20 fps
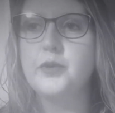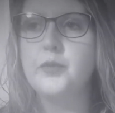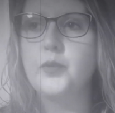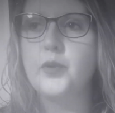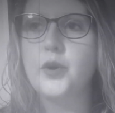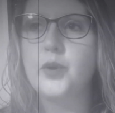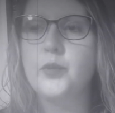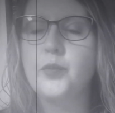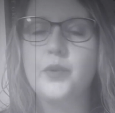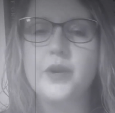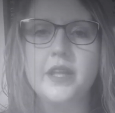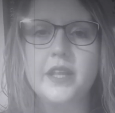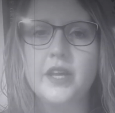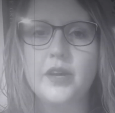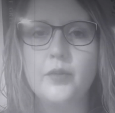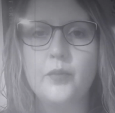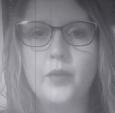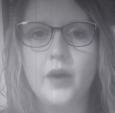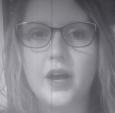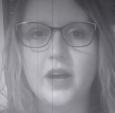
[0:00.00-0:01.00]
were
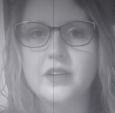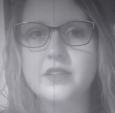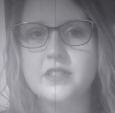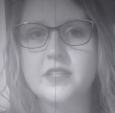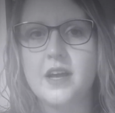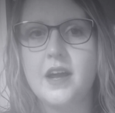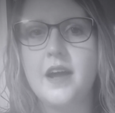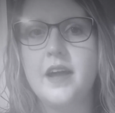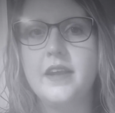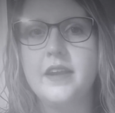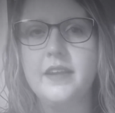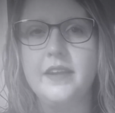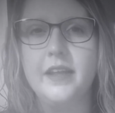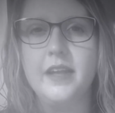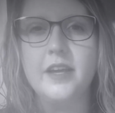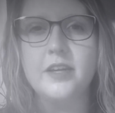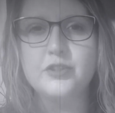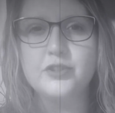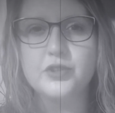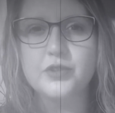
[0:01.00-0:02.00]
really well done and
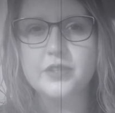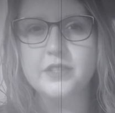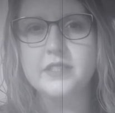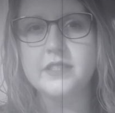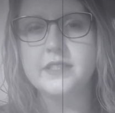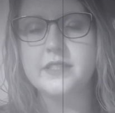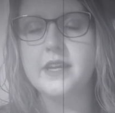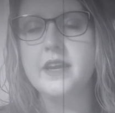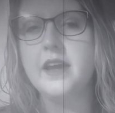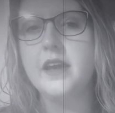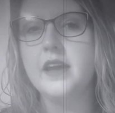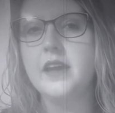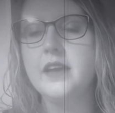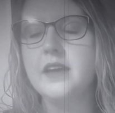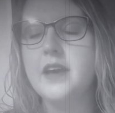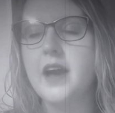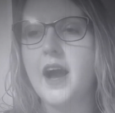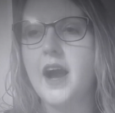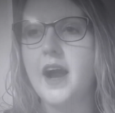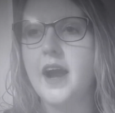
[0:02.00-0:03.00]

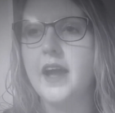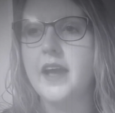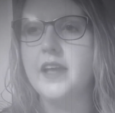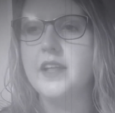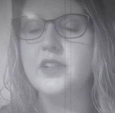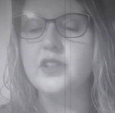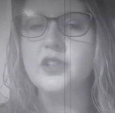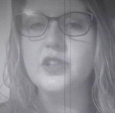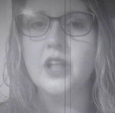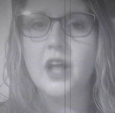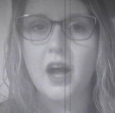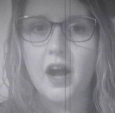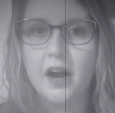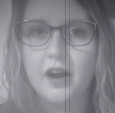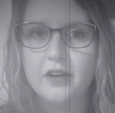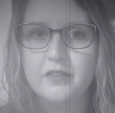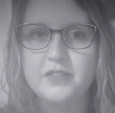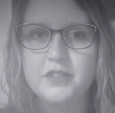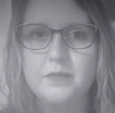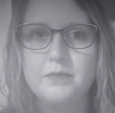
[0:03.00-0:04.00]
interesting. I
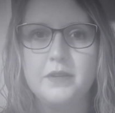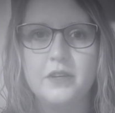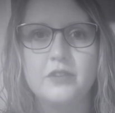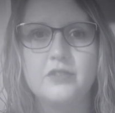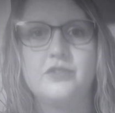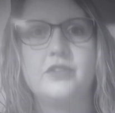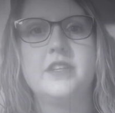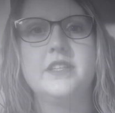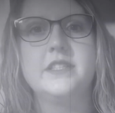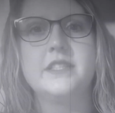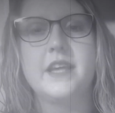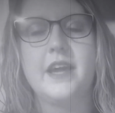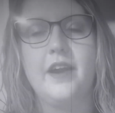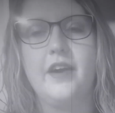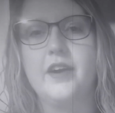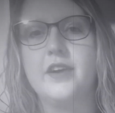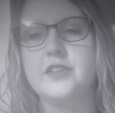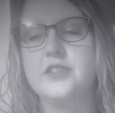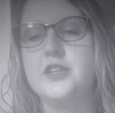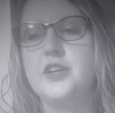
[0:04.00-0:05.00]
loved Mildred's
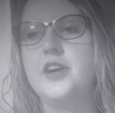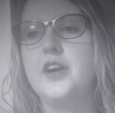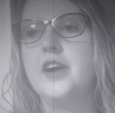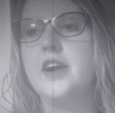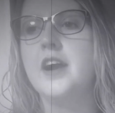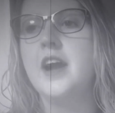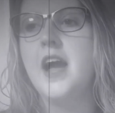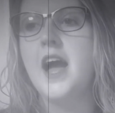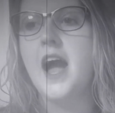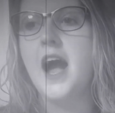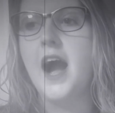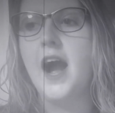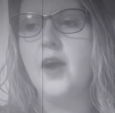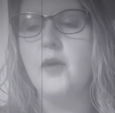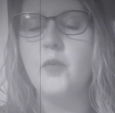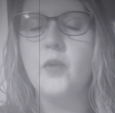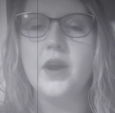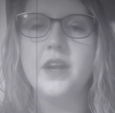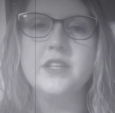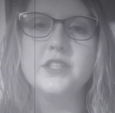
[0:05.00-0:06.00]
character. I
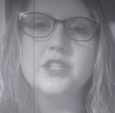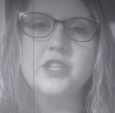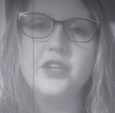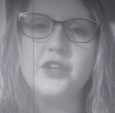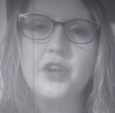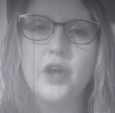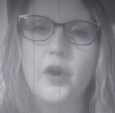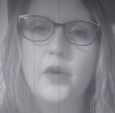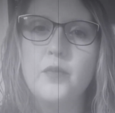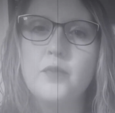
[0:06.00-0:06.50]
wanted to know